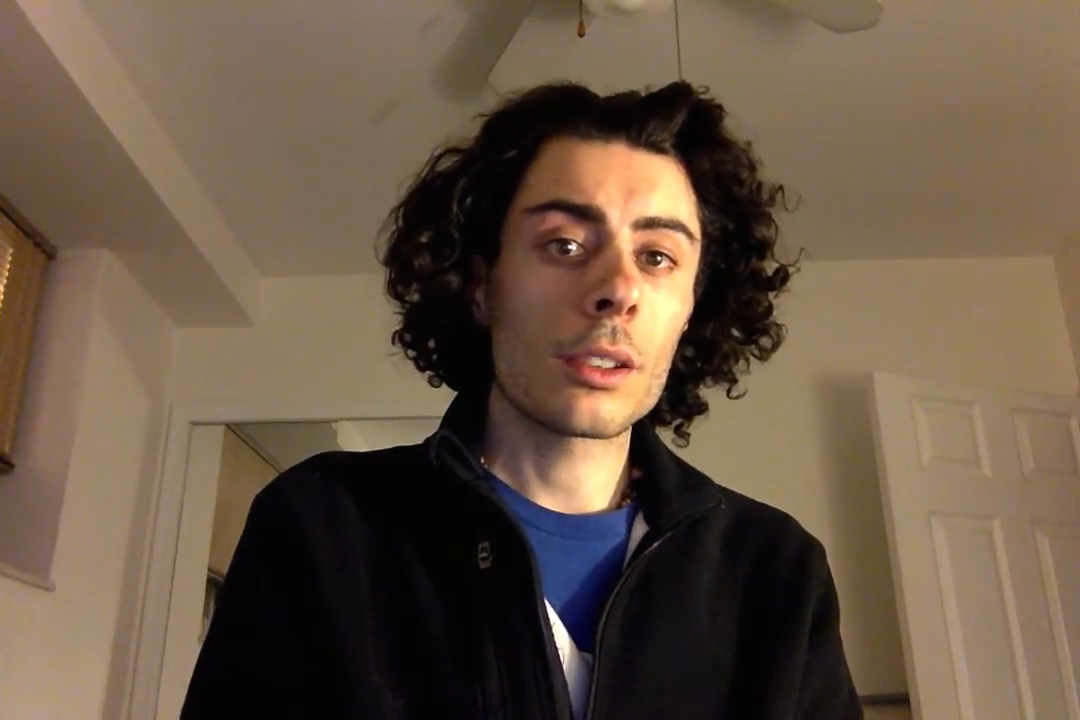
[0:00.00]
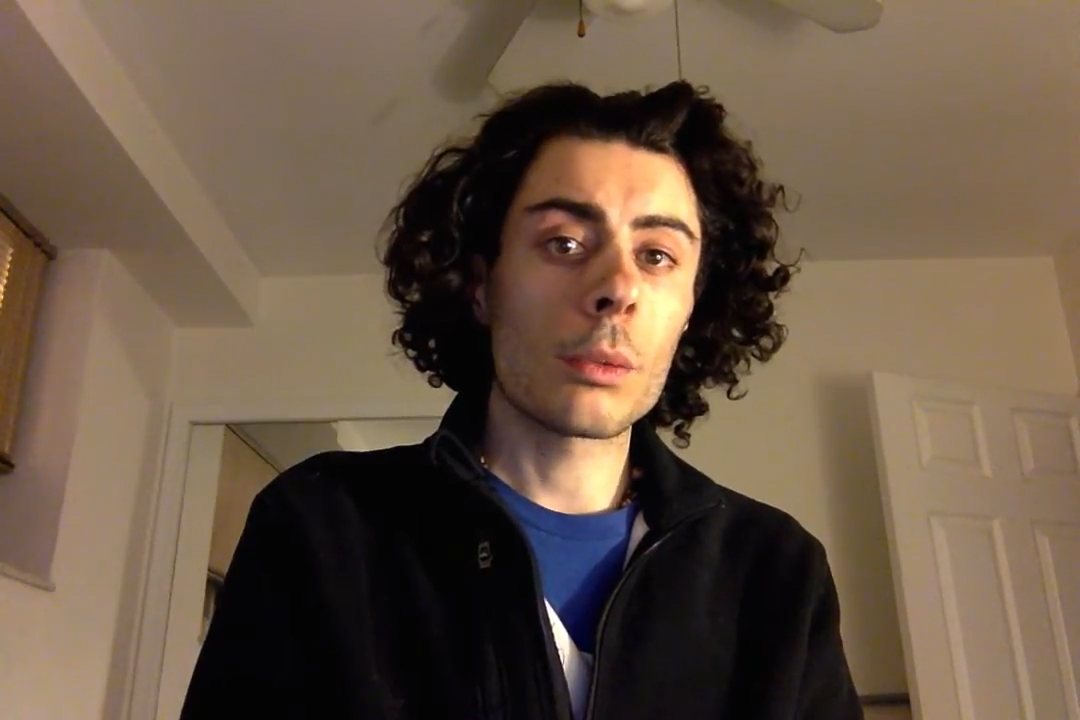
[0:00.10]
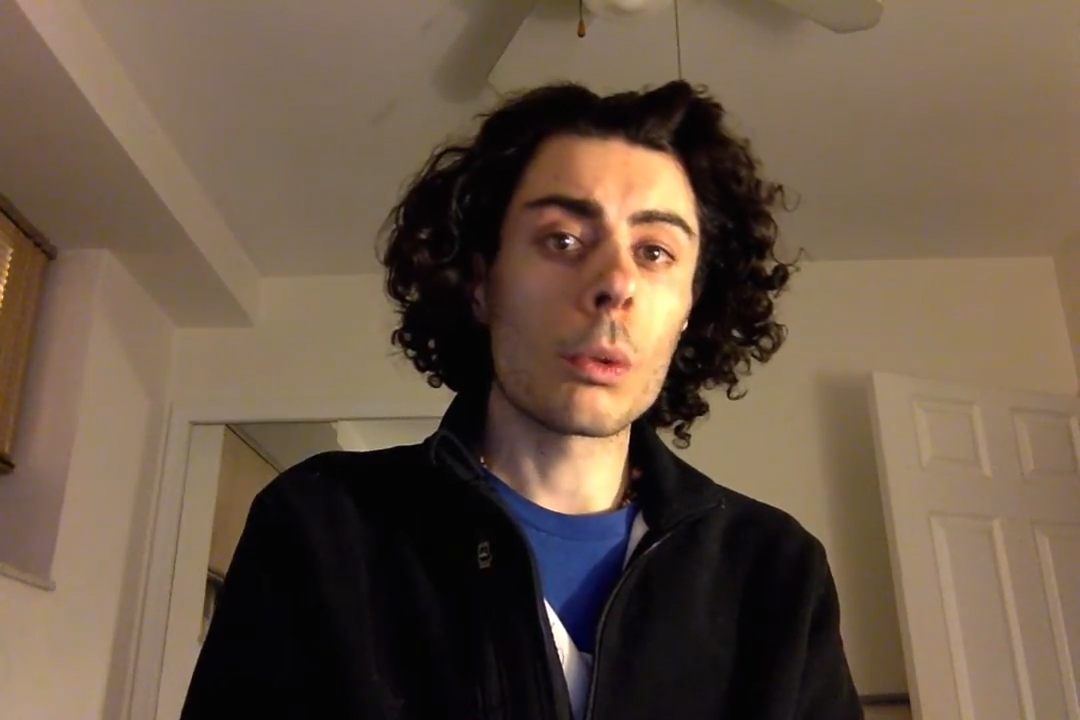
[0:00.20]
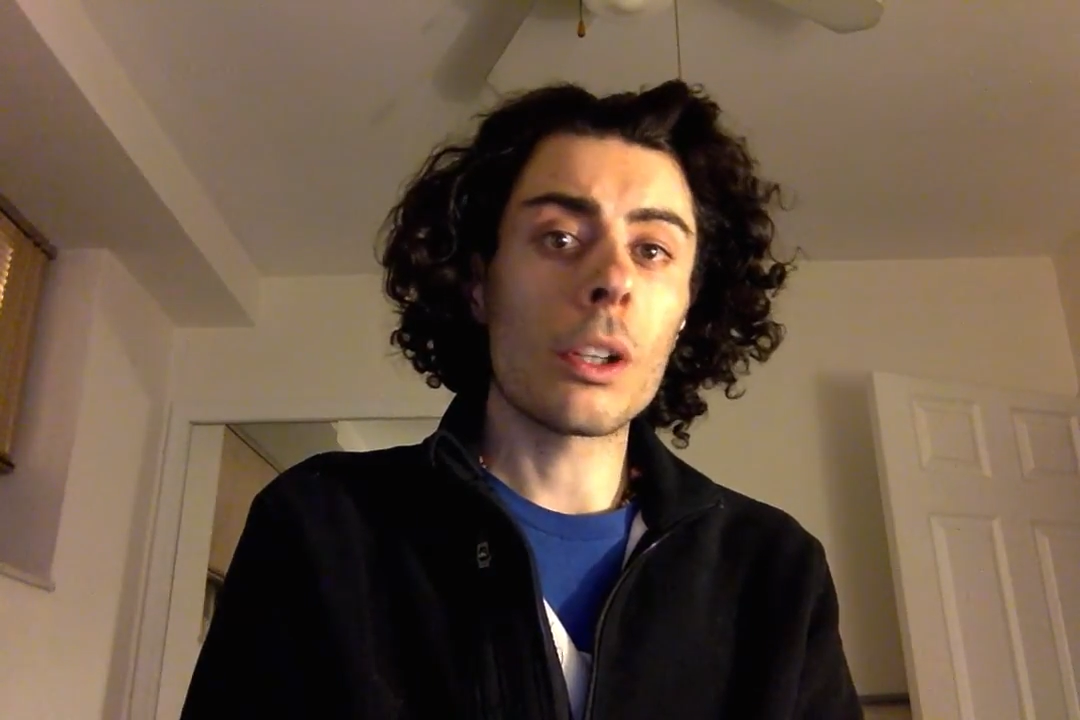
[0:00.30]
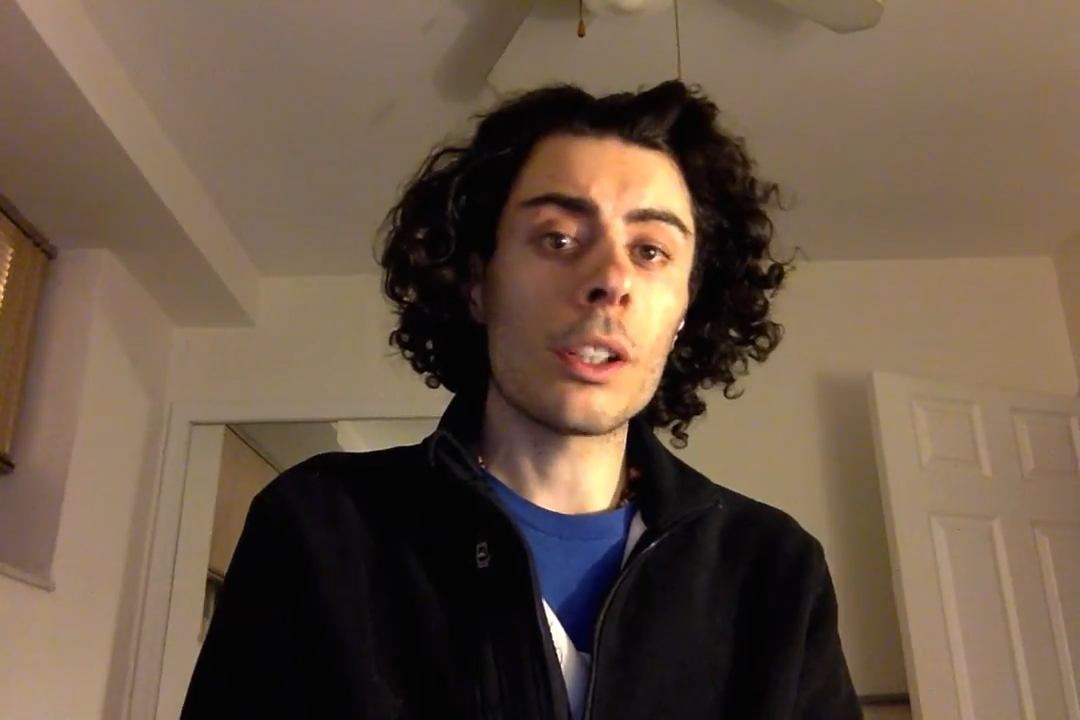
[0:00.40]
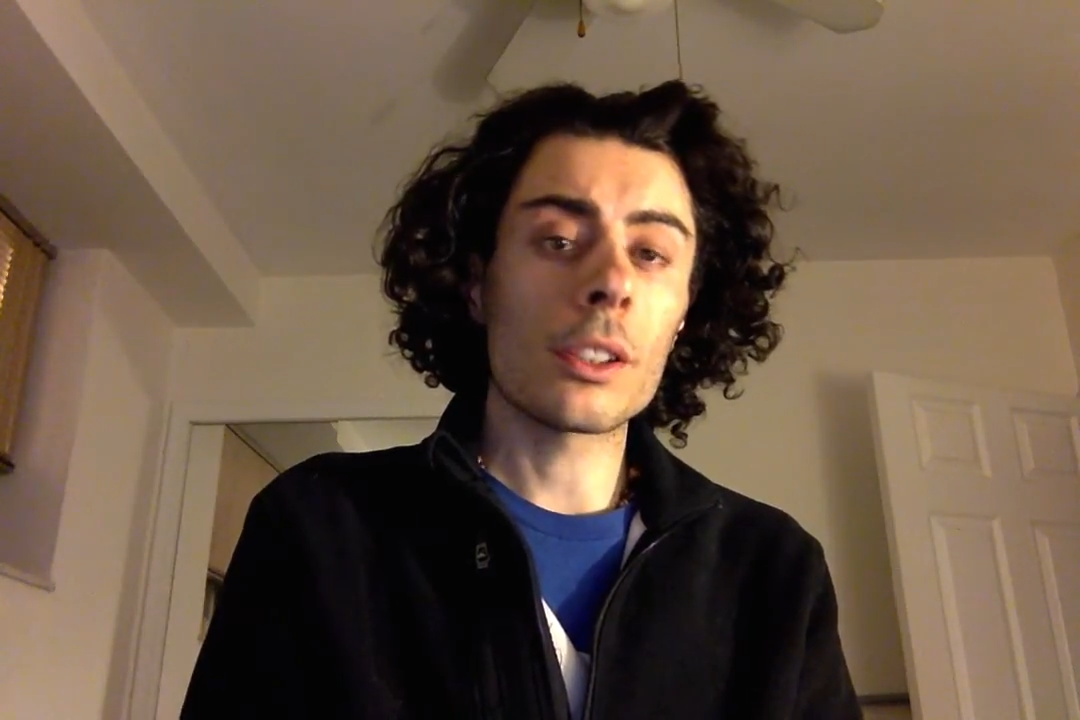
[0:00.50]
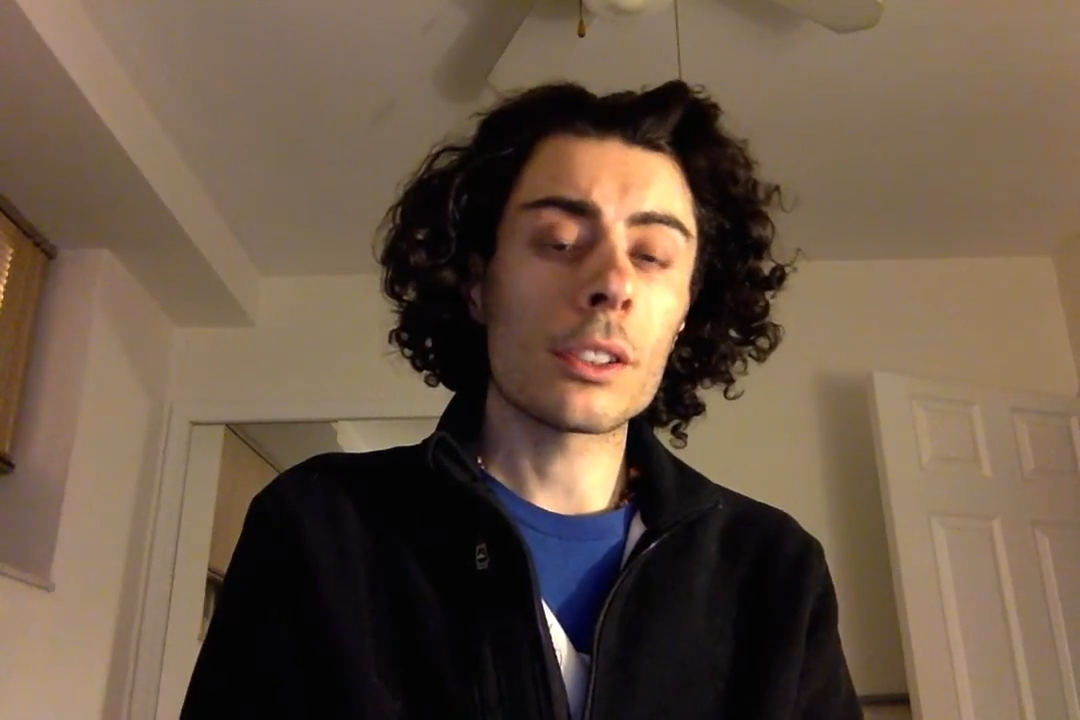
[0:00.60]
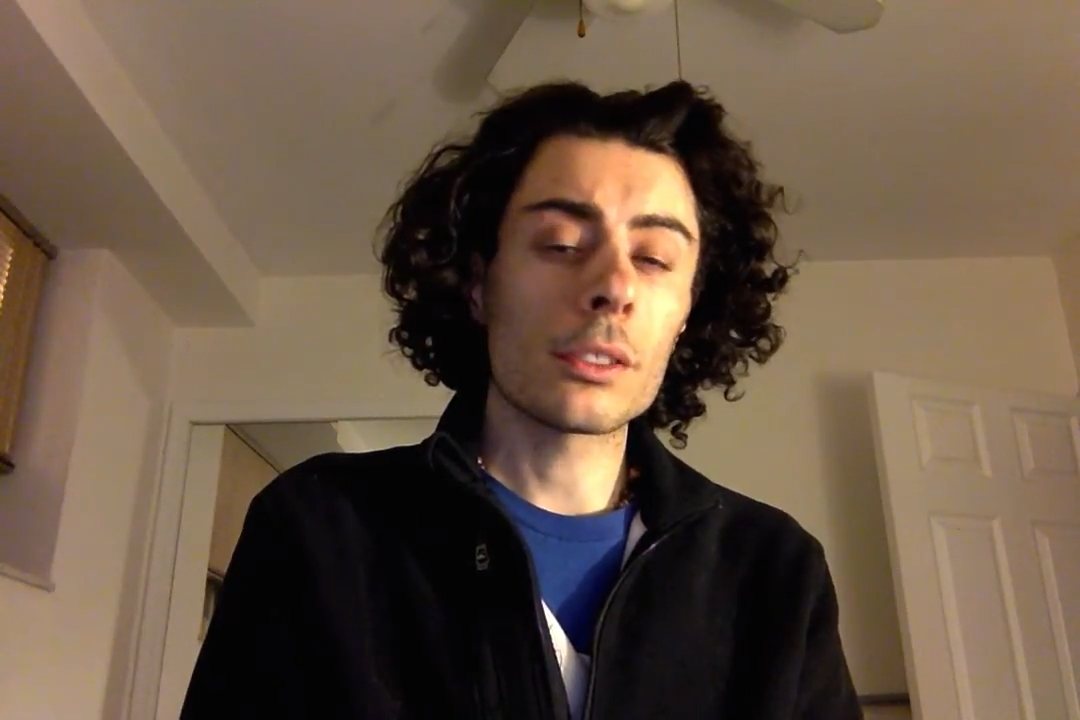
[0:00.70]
world.